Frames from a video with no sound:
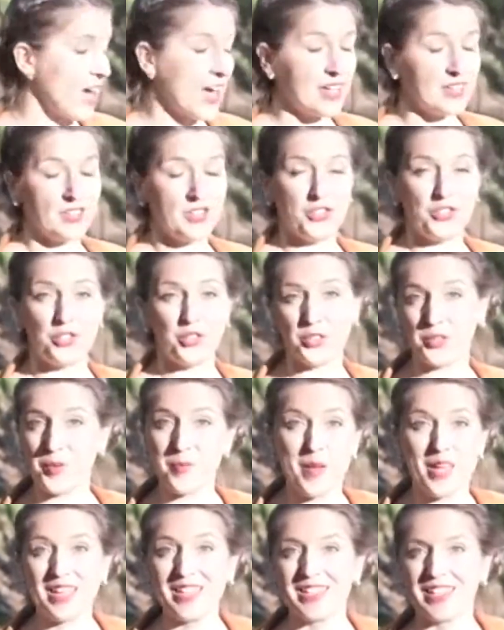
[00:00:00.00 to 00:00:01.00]
and it's just
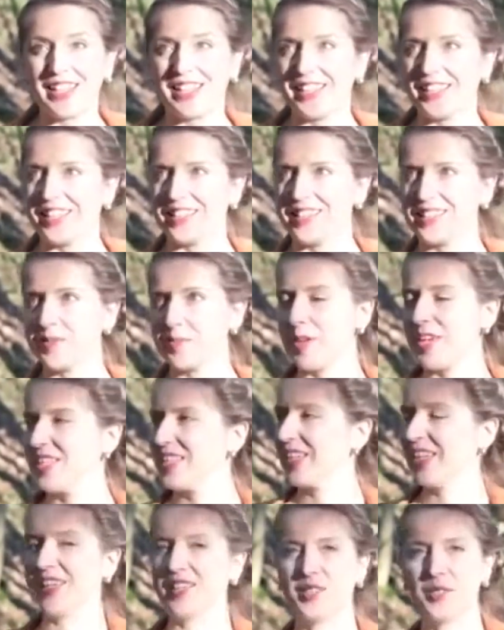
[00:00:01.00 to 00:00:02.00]
amazing, it's
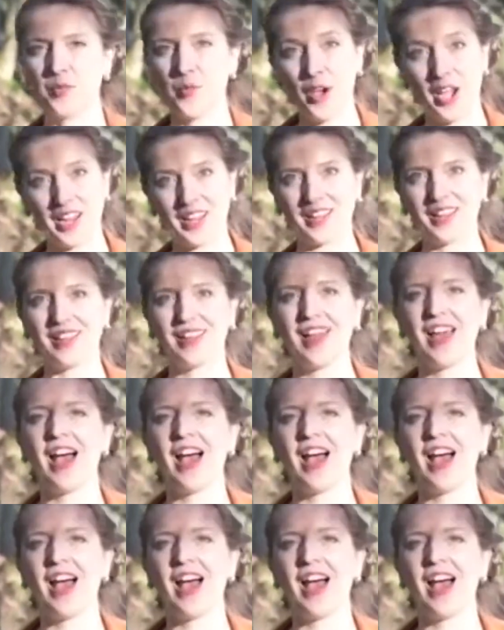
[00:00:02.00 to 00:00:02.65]
basically spring.